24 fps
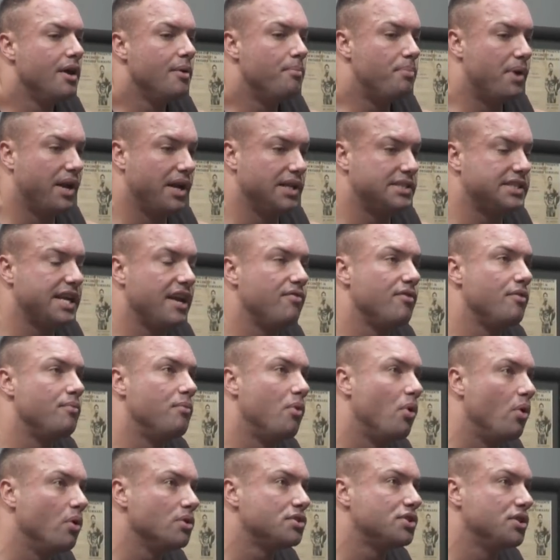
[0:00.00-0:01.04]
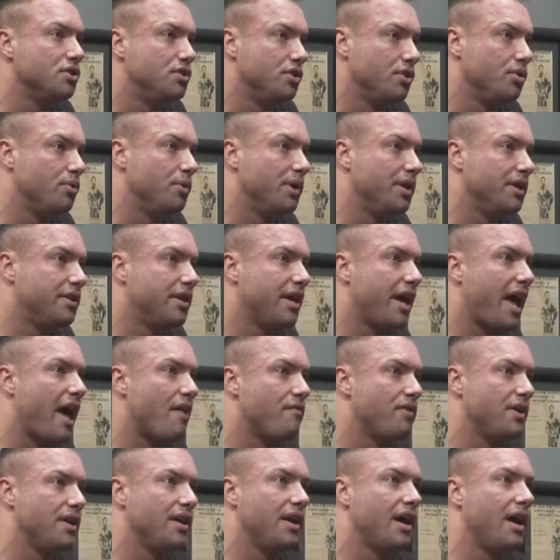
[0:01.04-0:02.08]
but it's even more to do with
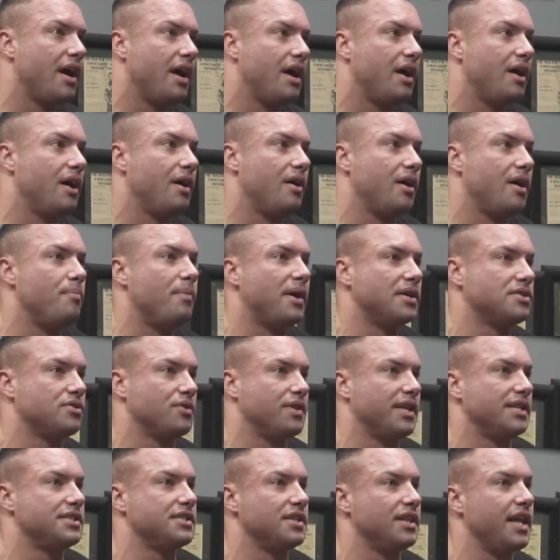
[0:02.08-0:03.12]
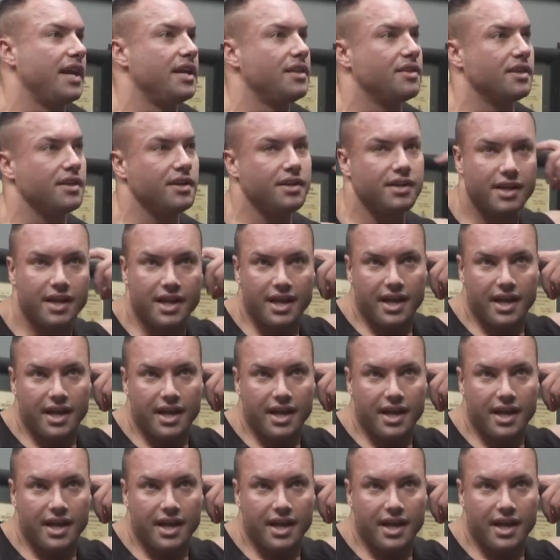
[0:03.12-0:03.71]
having a muscle that's lengthened.